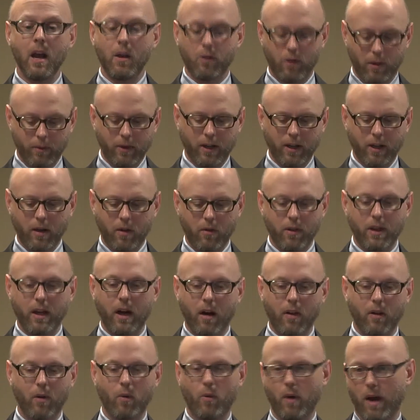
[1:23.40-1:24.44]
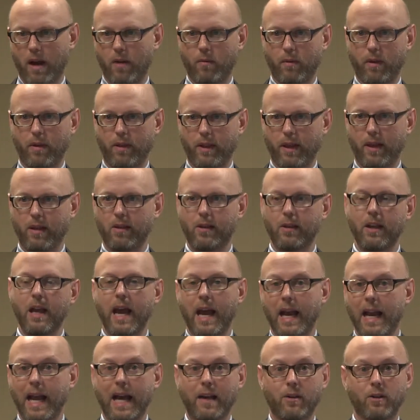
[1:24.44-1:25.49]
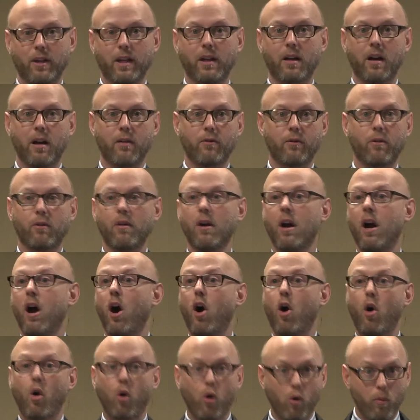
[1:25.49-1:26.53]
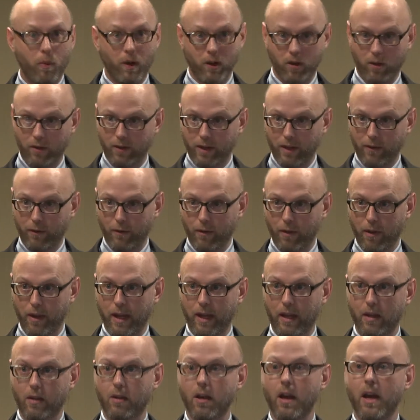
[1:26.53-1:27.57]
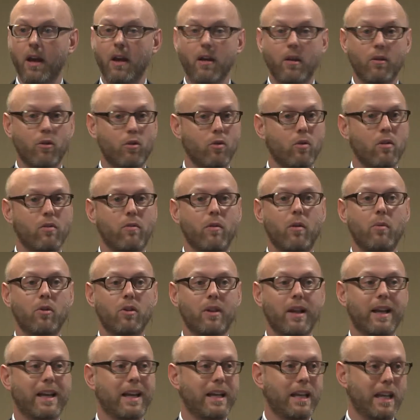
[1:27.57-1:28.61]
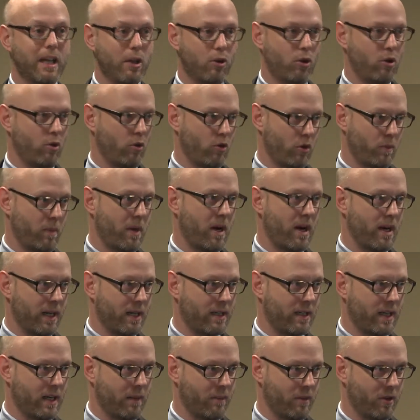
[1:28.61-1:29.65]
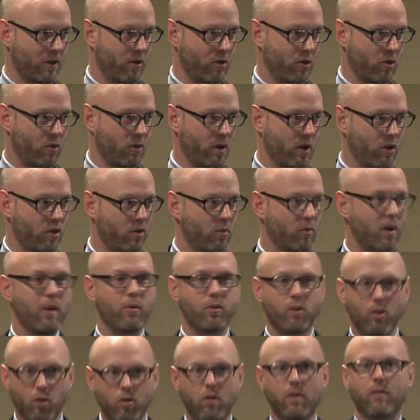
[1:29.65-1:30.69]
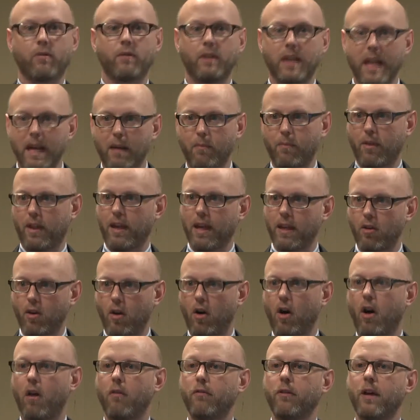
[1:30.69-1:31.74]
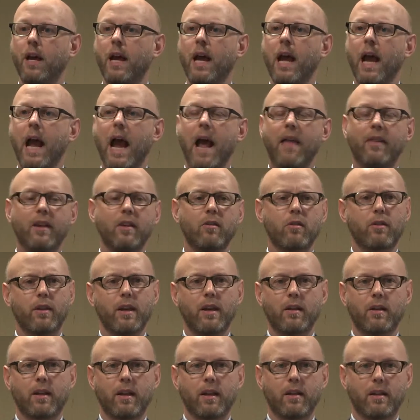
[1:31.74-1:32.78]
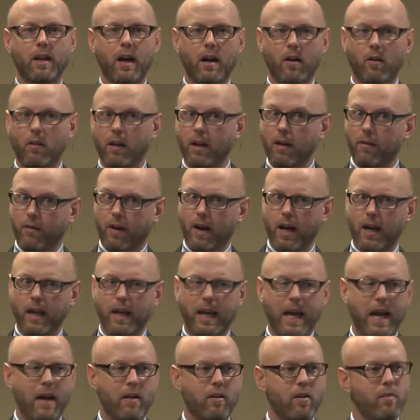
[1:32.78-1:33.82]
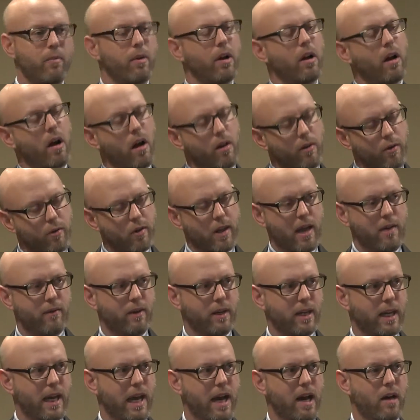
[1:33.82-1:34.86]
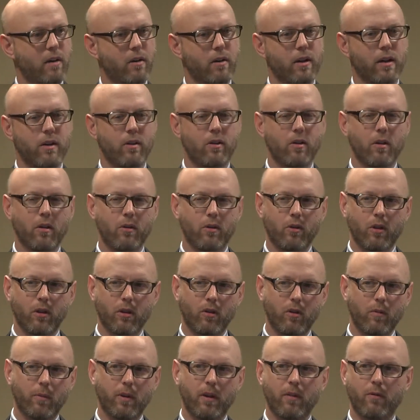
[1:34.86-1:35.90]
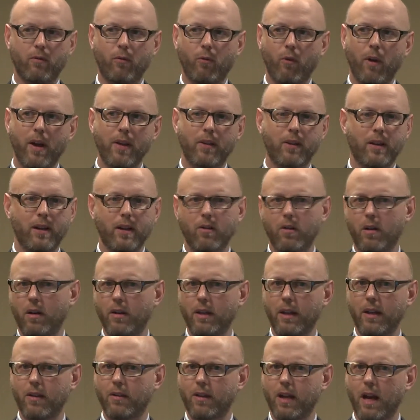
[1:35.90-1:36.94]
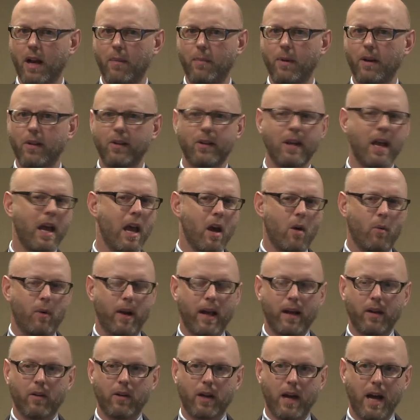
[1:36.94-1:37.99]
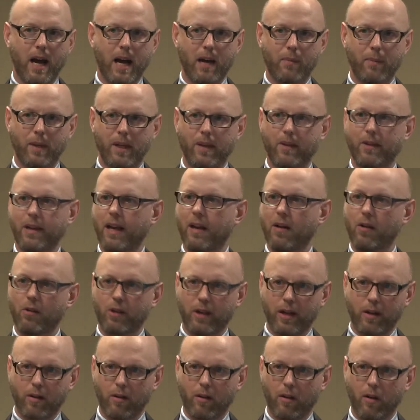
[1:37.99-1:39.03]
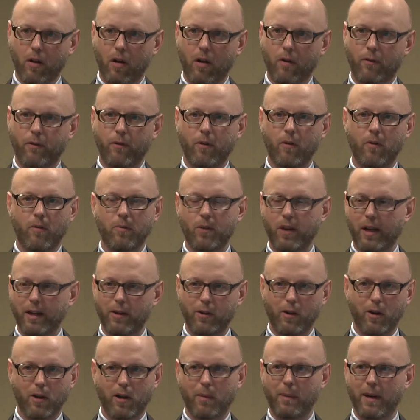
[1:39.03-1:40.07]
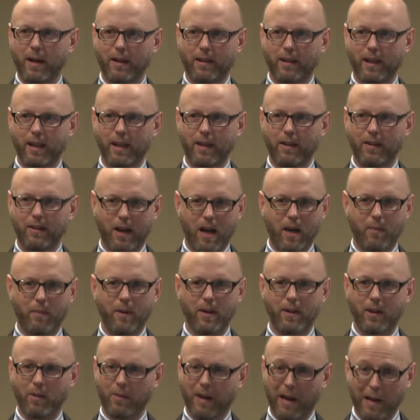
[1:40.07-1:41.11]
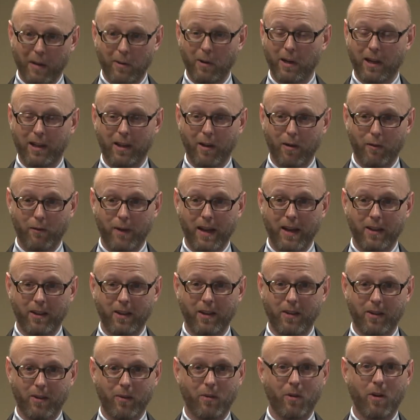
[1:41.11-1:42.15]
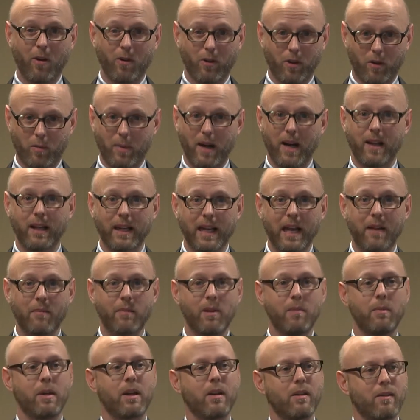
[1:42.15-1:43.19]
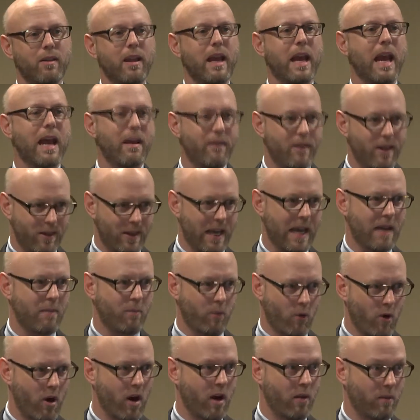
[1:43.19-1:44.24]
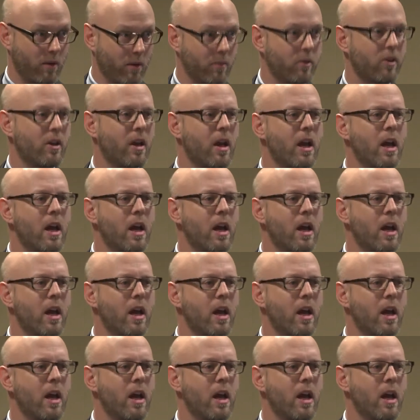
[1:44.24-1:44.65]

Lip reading: So I'm going to go the other way with this and actually cover a whole bunch of different things, sort of almost like an issue spotting type situation, where I'll just sort of name things off. And these are things that not only have I encountered, but others have encountered, and so there's a little bit of resonance on these topics. When I go to IP cells, I go to law firms, I talk about these topics, and when I look at their faces, they're all smiling at me because they have the same problems.